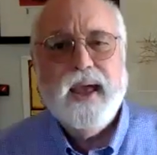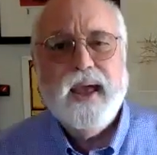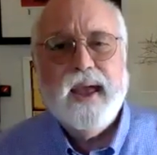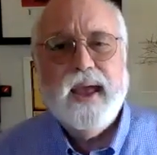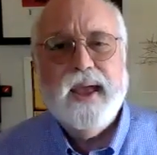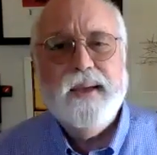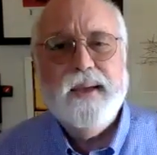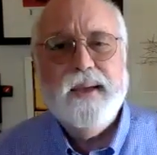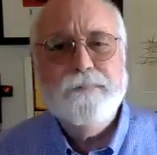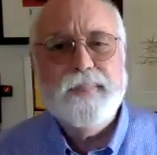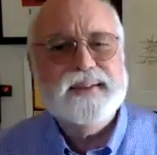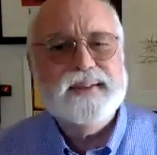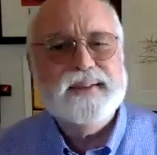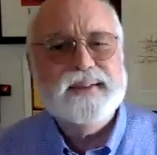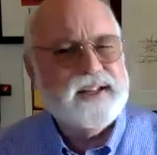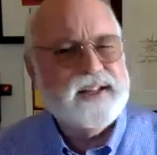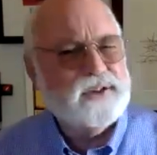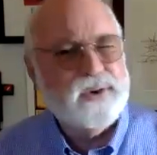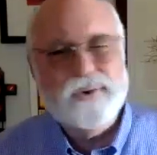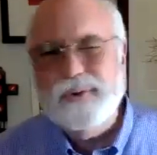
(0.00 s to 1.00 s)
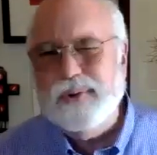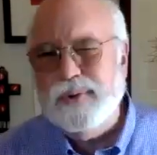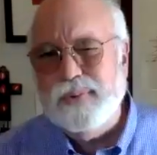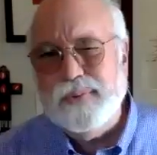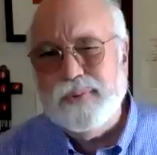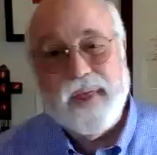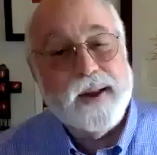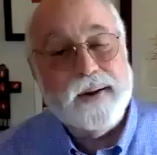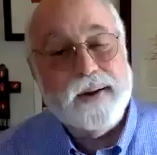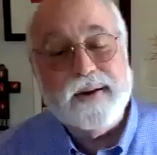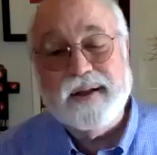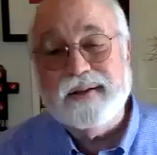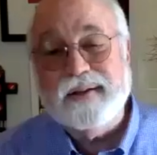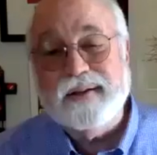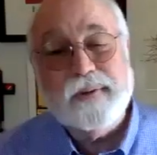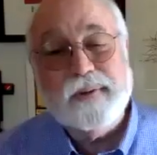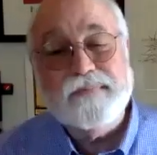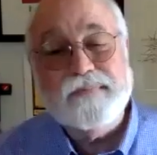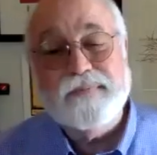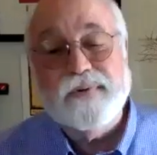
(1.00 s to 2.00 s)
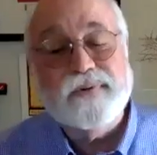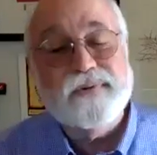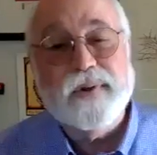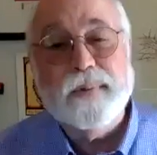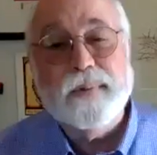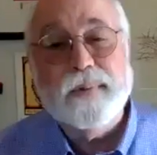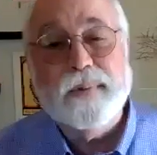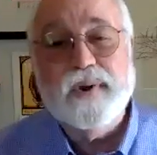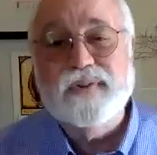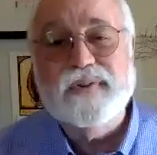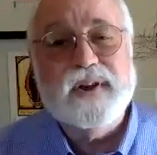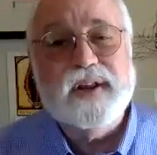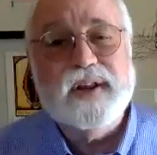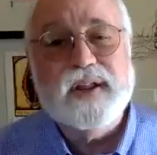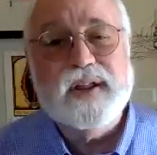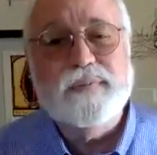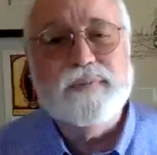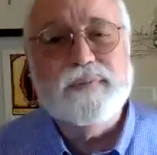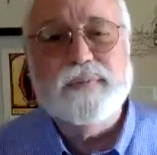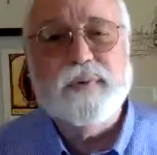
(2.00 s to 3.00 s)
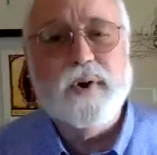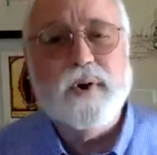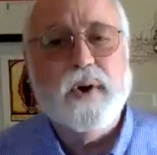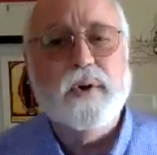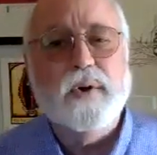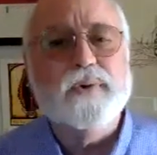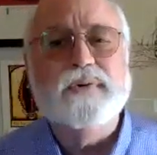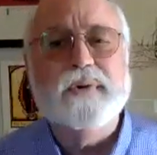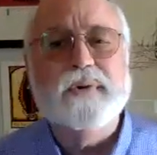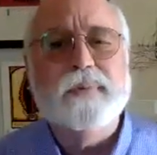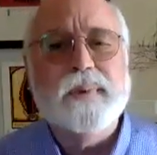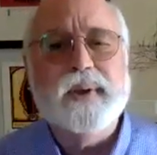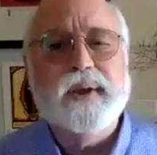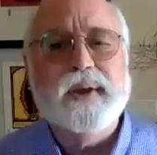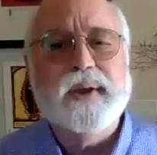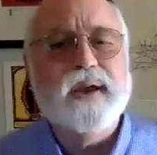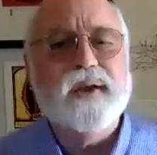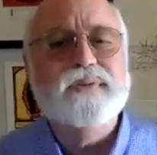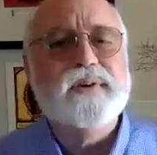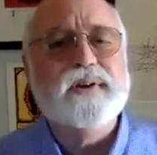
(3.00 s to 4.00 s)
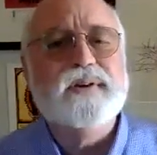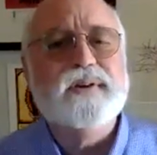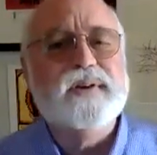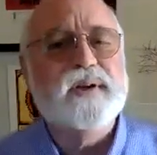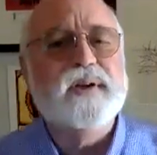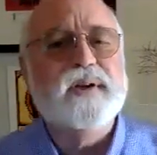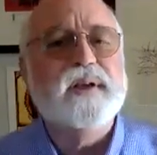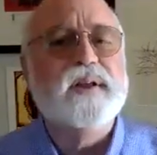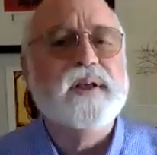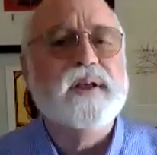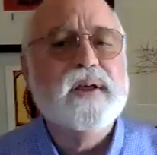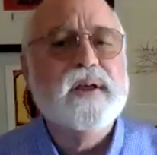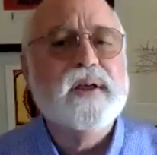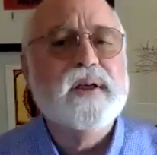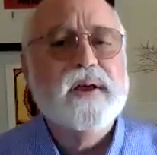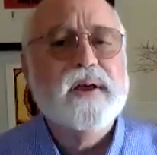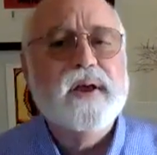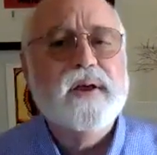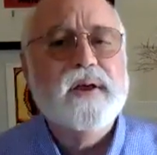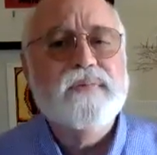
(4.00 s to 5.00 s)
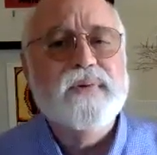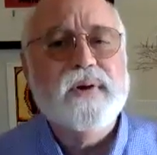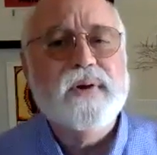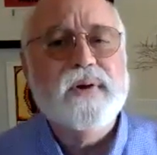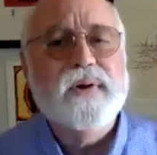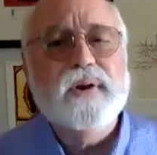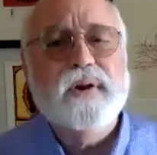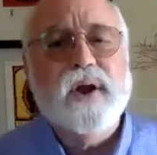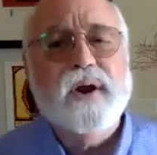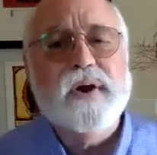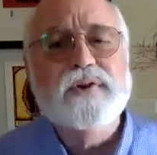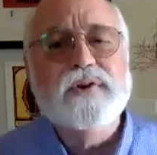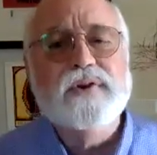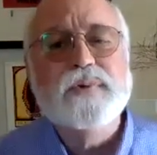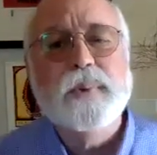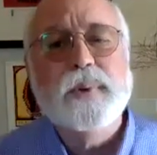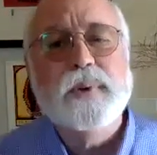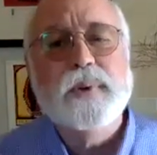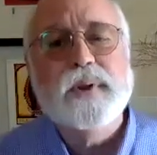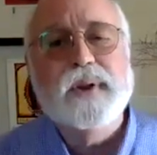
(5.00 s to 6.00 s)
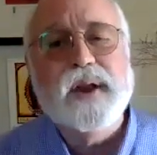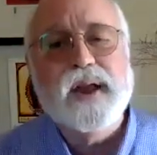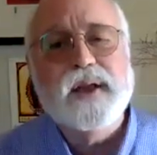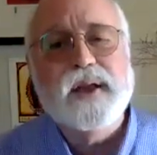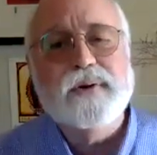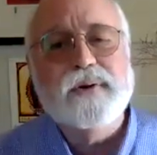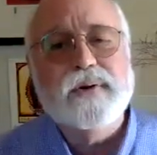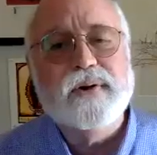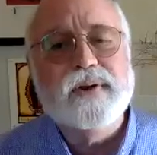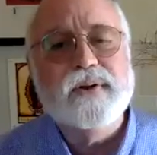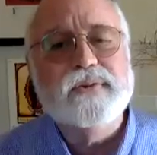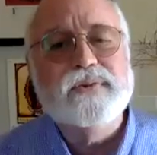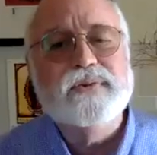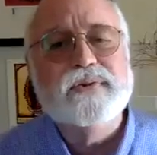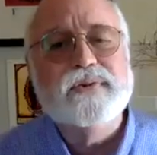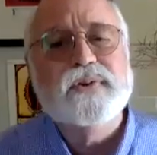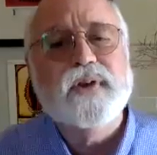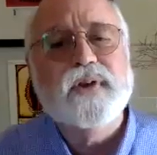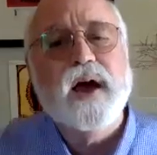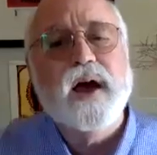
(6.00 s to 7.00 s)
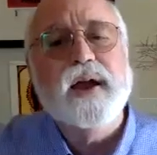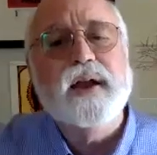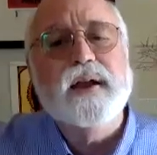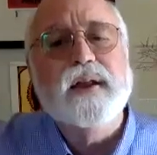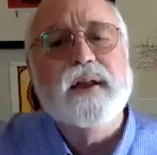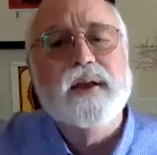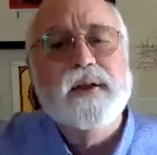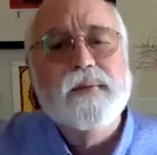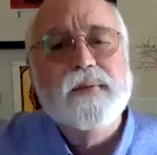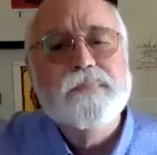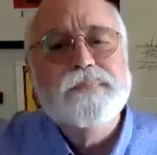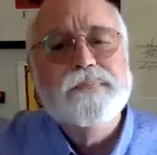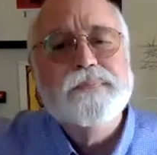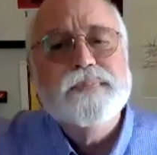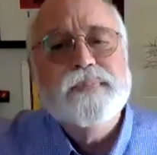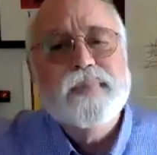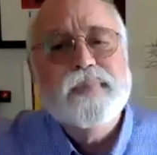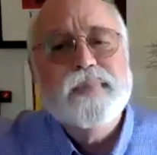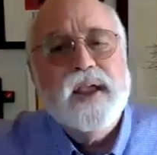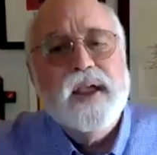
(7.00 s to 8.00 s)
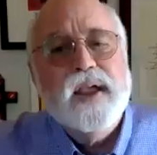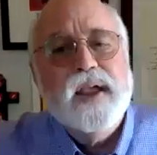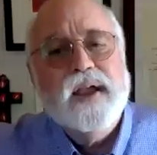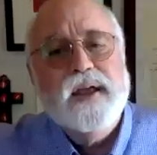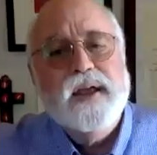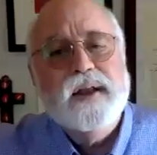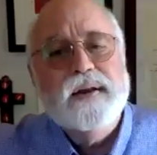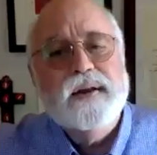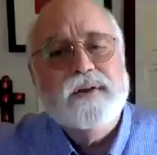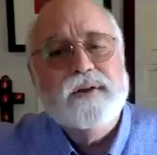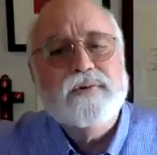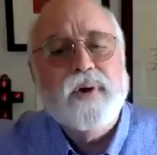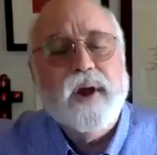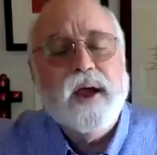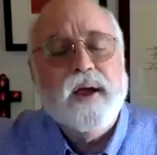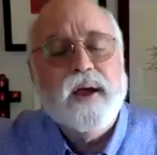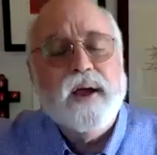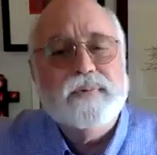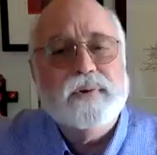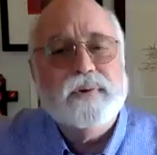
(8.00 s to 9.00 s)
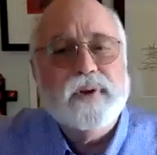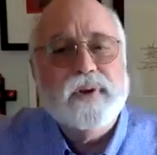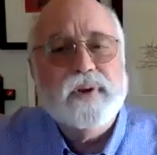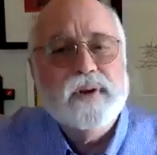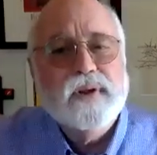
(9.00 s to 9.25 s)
And Betito knew that, except for some reason he froze, and because he did, a very large bullet entered his side and traveled